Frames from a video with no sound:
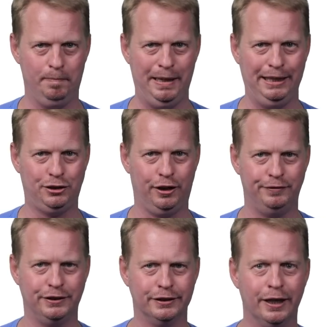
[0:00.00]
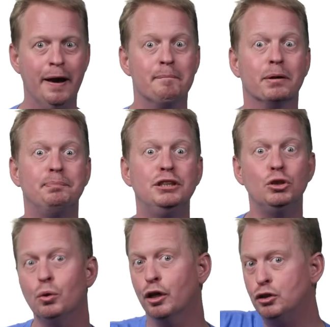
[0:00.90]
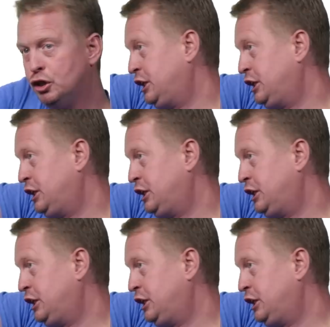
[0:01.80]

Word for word: Play Services. But be sure to